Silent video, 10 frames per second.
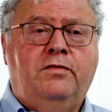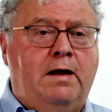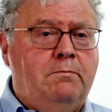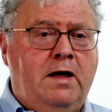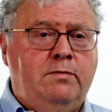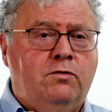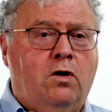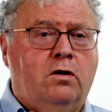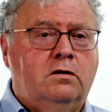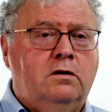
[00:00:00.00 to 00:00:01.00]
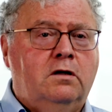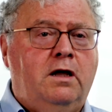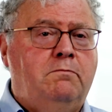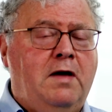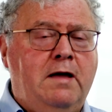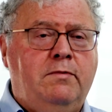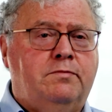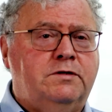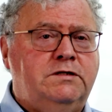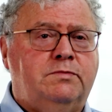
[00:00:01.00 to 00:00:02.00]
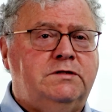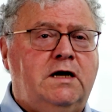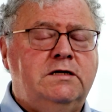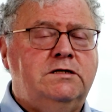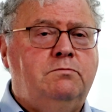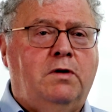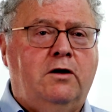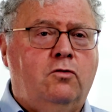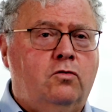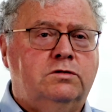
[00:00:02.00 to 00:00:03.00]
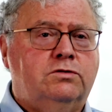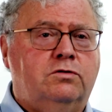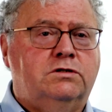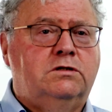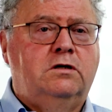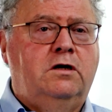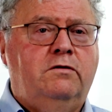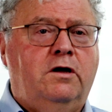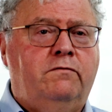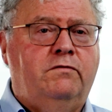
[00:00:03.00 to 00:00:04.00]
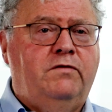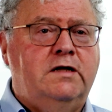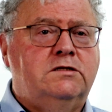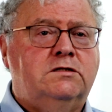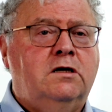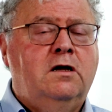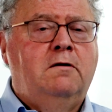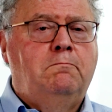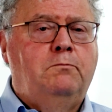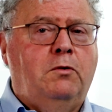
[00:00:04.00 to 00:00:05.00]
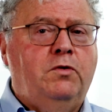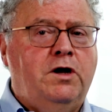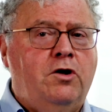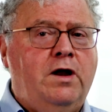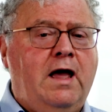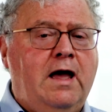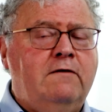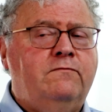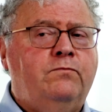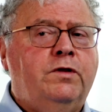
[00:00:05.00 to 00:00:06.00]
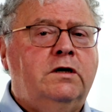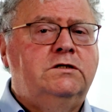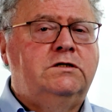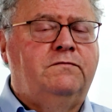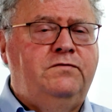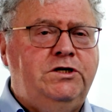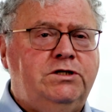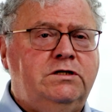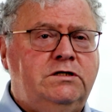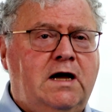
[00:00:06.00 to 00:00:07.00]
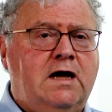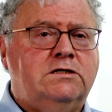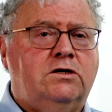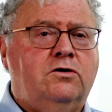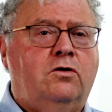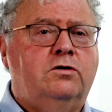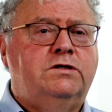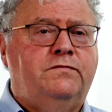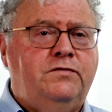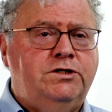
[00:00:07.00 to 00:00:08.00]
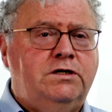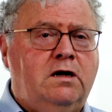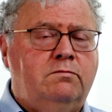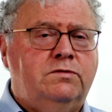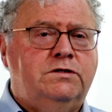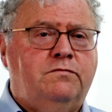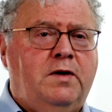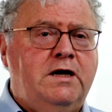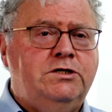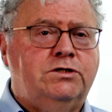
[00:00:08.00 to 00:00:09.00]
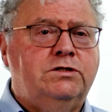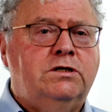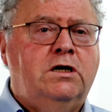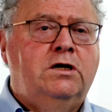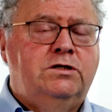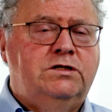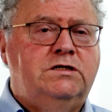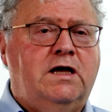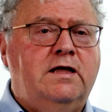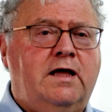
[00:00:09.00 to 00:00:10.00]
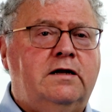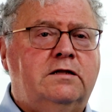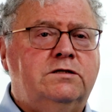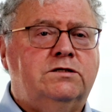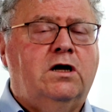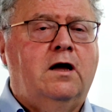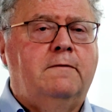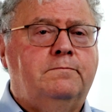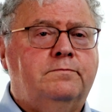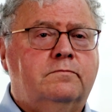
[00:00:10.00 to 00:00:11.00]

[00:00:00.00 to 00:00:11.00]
That may be wrong. It may be precipitated by all sorts of events, but we don't have sufficient data on sufficient numbers of patients to say that at this time.